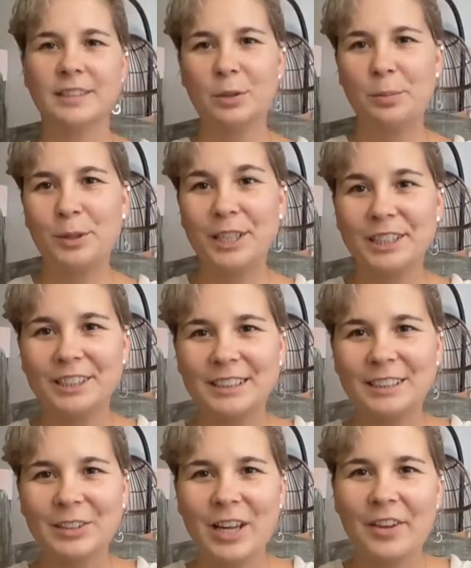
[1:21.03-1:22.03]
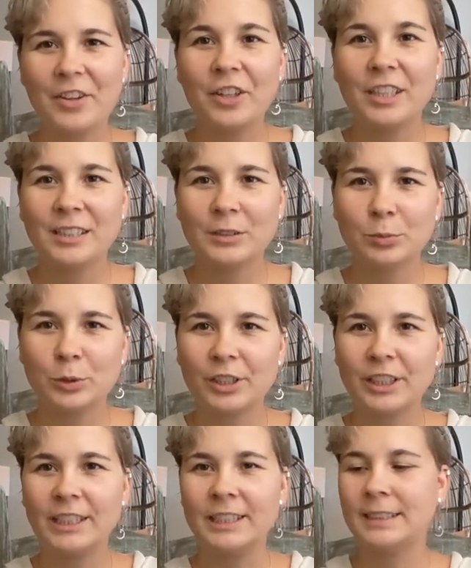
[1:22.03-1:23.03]
So putting this together is
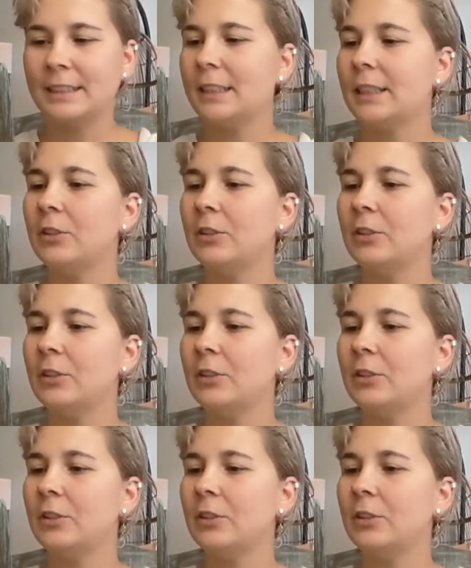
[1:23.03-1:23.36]
really easy.